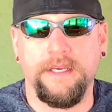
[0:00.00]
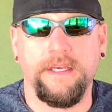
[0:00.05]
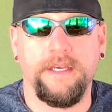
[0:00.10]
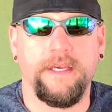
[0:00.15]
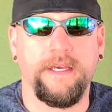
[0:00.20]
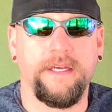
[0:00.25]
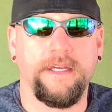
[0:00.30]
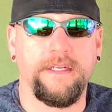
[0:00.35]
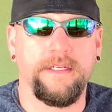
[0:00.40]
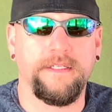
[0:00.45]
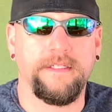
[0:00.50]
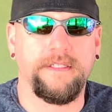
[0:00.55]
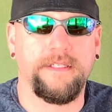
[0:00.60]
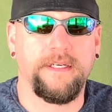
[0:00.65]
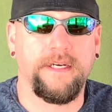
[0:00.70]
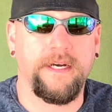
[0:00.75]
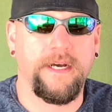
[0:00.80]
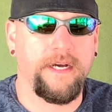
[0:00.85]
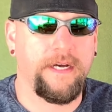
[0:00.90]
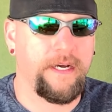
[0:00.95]
And
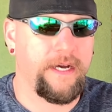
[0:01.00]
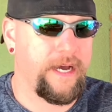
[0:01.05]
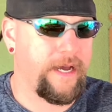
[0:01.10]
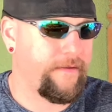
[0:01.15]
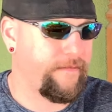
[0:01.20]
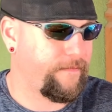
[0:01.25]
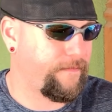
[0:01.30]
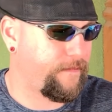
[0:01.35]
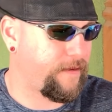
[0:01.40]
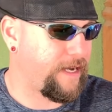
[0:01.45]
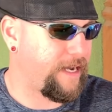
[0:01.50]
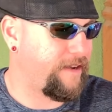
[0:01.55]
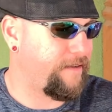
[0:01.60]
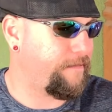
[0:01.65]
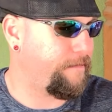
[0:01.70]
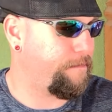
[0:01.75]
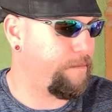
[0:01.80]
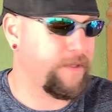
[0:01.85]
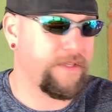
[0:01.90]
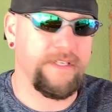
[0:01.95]
uh, I've,
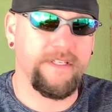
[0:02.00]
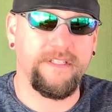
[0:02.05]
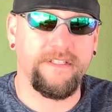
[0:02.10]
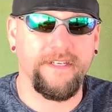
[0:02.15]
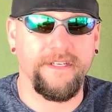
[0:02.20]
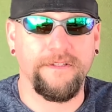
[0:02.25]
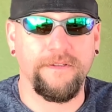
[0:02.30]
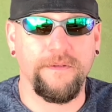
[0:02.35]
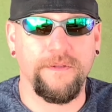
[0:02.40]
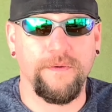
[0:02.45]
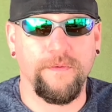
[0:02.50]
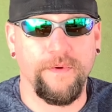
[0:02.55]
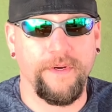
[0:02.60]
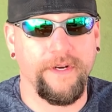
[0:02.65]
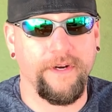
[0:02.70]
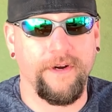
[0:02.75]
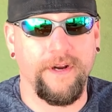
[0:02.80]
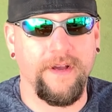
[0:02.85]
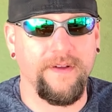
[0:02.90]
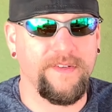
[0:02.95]
I've put this thing through the
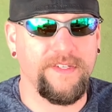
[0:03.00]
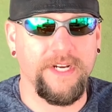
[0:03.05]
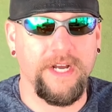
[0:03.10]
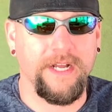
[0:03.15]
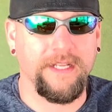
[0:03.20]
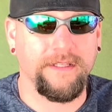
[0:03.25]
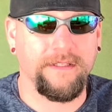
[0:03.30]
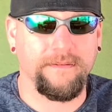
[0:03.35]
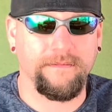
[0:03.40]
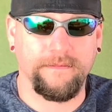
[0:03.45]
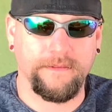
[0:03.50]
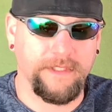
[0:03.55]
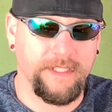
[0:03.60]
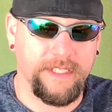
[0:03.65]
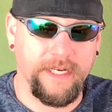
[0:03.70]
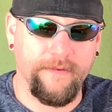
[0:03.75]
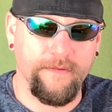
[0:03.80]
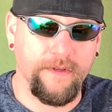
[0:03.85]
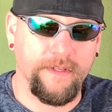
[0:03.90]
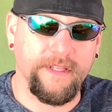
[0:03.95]
ringer. i shot
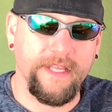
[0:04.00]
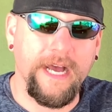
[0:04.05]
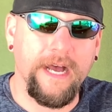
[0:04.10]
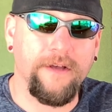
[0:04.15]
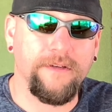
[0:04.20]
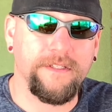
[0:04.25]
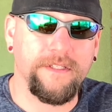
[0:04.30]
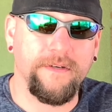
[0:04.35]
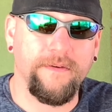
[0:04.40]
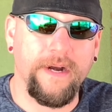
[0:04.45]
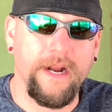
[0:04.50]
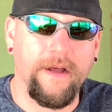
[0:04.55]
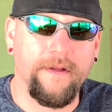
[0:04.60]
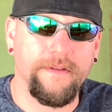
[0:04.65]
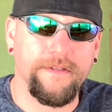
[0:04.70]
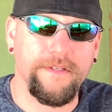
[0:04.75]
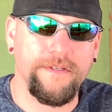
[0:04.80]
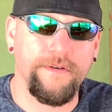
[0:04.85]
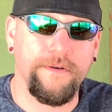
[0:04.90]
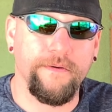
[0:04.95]
several thousand
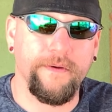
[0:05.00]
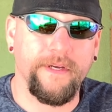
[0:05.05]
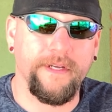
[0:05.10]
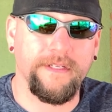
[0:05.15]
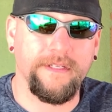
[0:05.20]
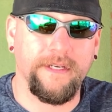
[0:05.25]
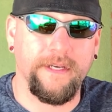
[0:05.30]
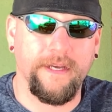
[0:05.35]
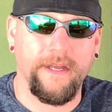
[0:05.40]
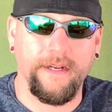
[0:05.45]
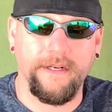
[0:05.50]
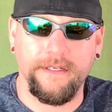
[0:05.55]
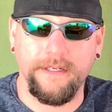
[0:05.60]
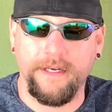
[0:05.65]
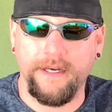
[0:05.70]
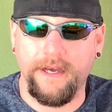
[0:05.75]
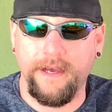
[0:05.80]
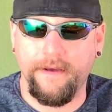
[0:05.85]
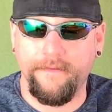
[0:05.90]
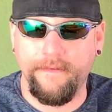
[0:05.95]
rounds through it, and
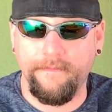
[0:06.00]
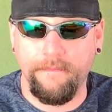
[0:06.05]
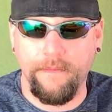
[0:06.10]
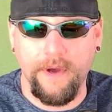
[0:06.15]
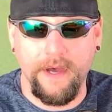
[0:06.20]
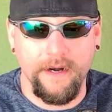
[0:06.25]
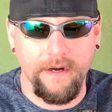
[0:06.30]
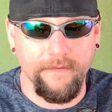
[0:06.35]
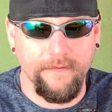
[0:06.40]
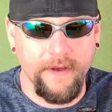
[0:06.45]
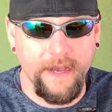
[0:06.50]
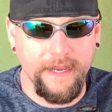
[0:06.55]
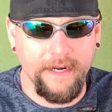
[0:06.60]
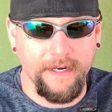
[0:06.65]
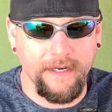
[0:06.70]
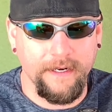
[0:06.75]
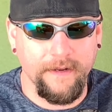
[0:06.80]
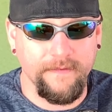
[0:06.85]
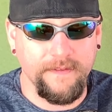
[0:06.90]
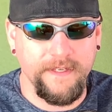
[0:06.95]
uh, I've modified
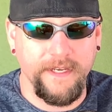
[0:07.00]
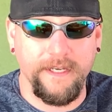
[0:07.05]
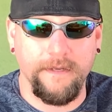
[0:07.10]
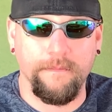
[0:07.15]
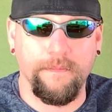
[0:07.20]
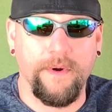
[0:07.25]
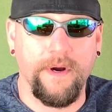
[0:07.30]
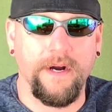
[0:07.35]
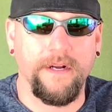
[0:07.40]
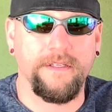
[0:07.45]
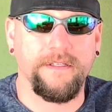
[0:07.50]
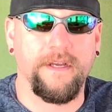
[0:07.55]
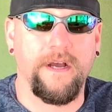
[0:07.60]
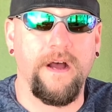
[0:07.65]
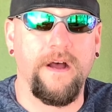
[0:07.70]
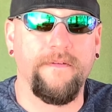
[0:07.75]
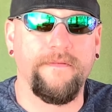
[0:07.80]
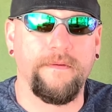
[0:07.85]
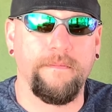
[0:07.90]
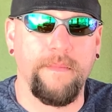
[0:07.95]
it. I've taken parts
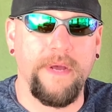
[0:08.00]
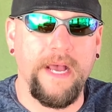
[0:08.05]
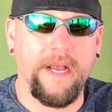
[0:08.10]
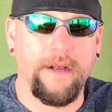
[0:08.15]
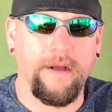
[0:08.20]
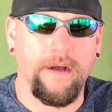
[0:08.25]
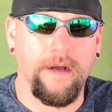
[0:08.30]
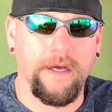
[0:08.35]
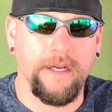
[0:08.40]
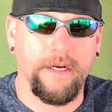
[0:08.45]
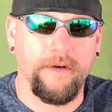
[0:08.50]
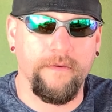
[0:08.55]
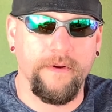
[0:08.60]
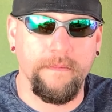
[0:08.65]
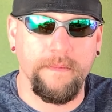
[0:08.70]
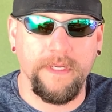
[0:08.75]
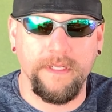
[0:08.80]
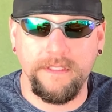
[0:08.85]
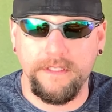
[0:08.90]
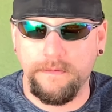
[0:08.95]
off and back on and
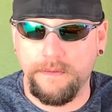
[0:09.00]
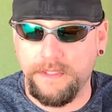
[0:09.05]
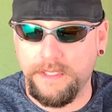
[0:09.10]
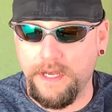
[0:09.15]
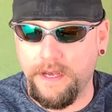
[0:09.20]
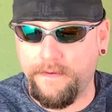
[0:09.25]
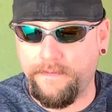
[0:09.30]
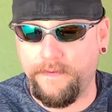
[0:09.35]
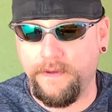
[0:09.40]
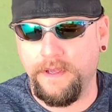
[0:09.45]
rebuilt some stuff.